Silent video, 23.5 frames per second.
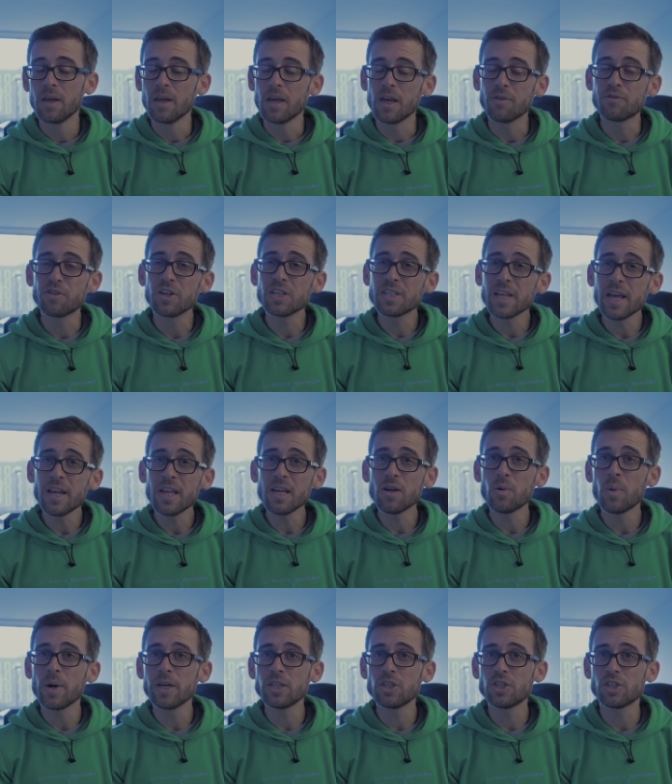If there's any
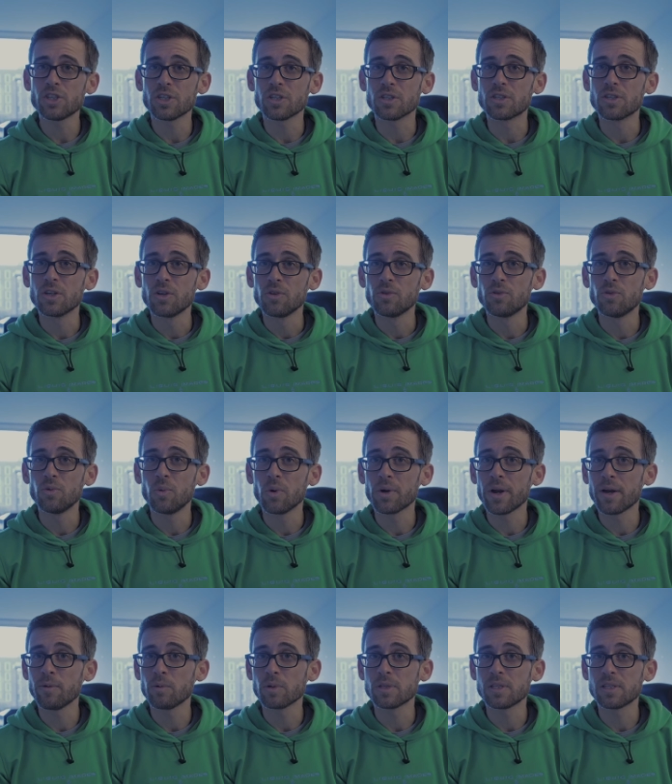questions to what
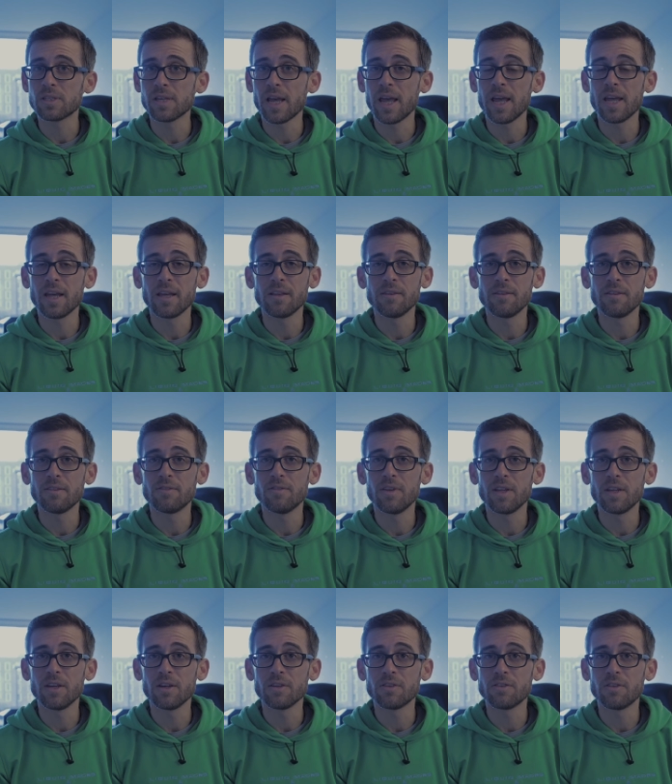I was saying in this
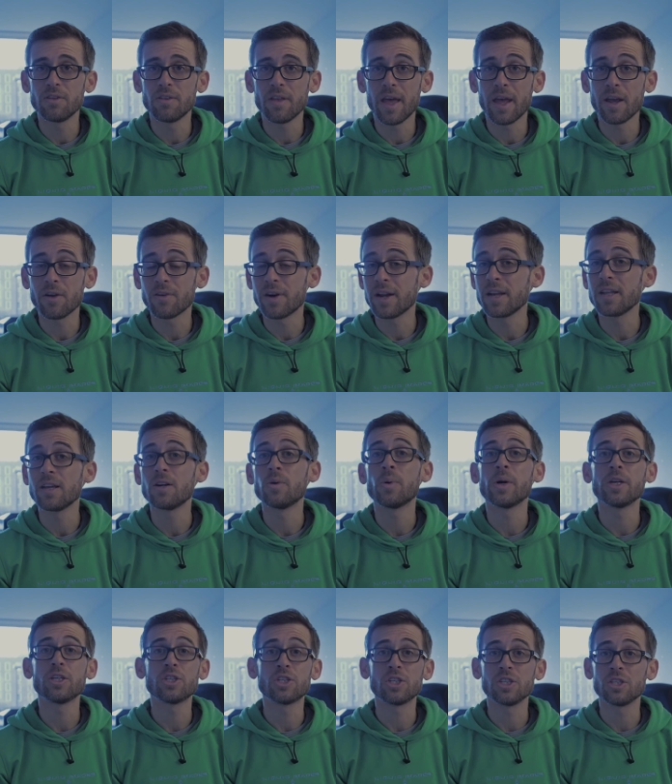video today, or any
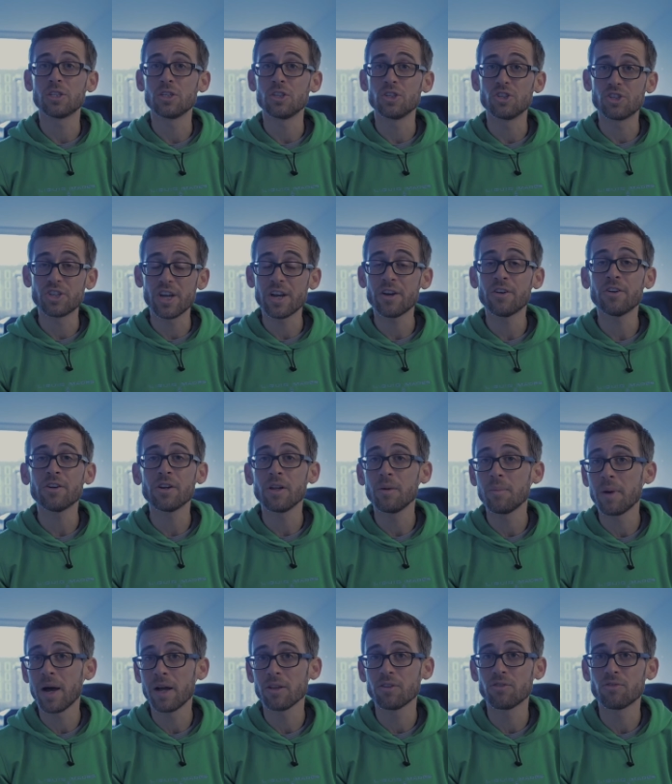questions in general
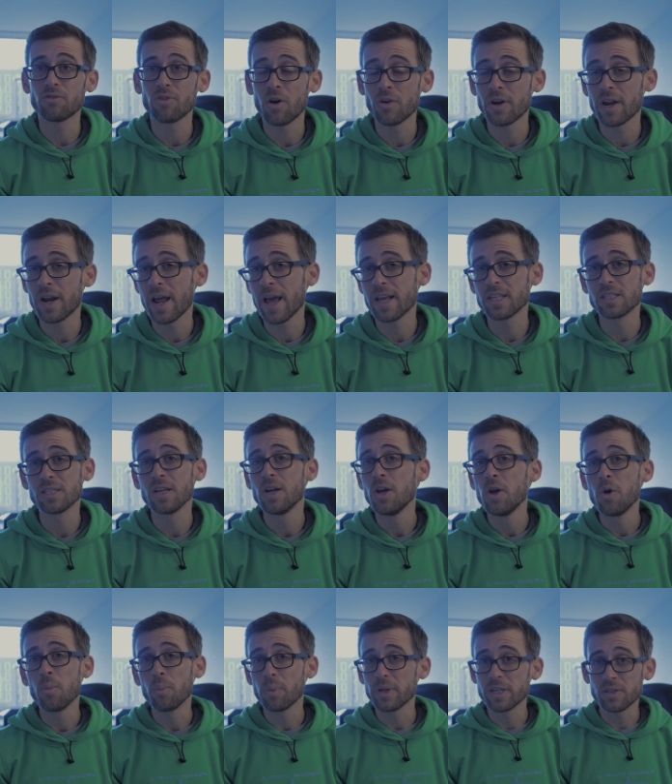about the Ronin-S,
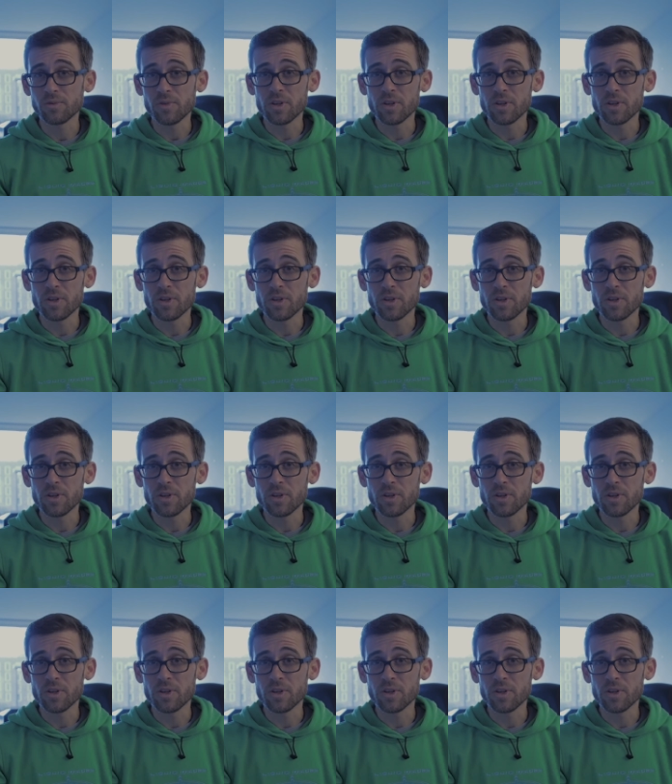please